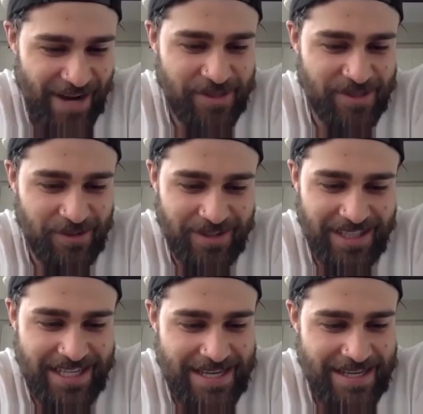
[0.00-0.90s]
was
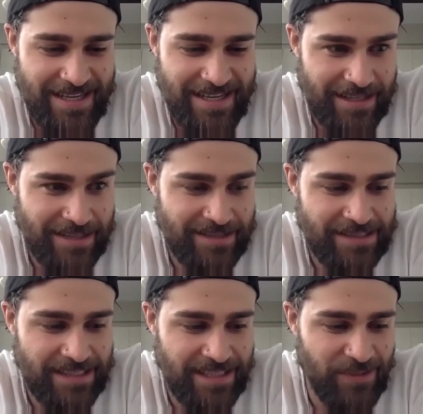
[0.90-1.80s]
only
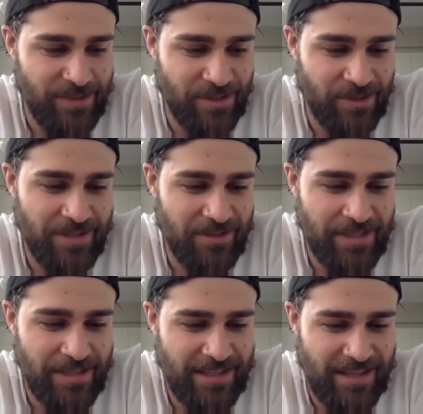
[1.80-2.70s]

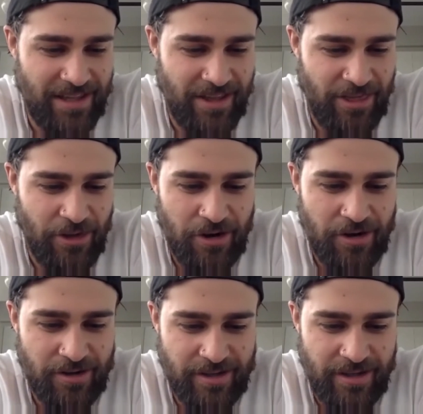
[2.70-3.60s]
really the
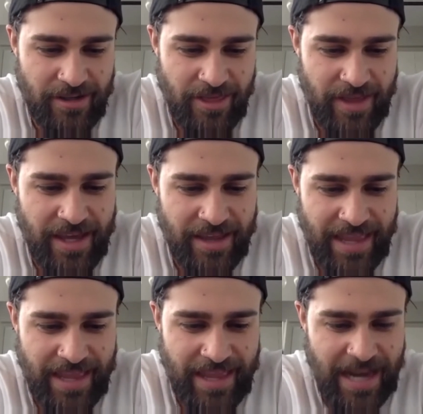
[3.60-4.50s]
third thing
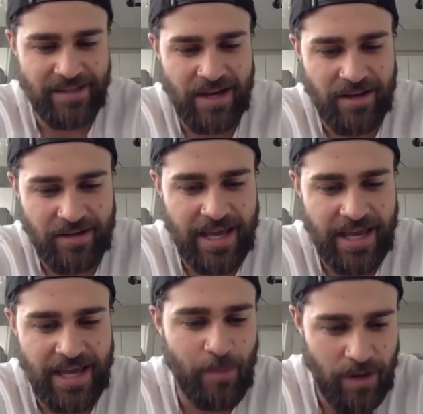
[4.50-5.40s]
that I had done on
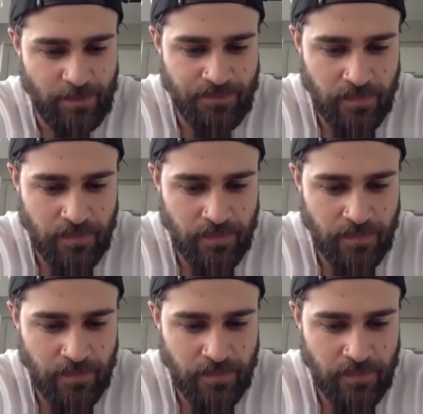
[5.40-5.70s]
camera.